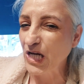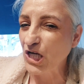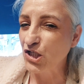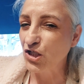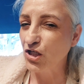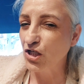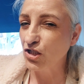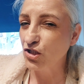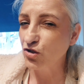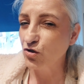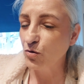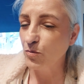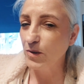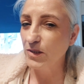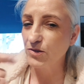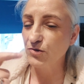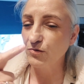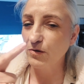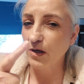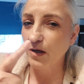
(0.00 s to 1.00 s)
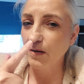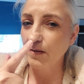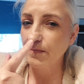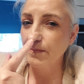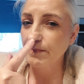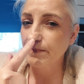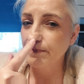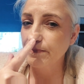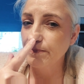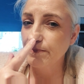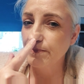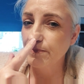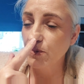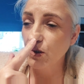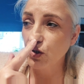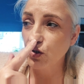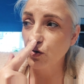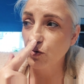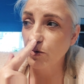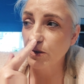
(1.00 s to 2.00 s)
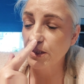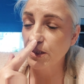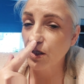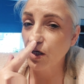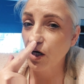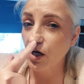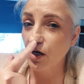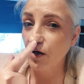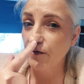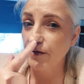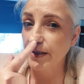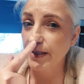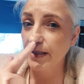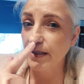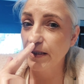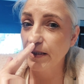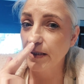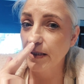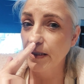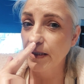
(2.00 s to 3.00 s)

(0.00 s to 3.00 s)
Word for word: Not sure what's wrong, not sure what's occurring.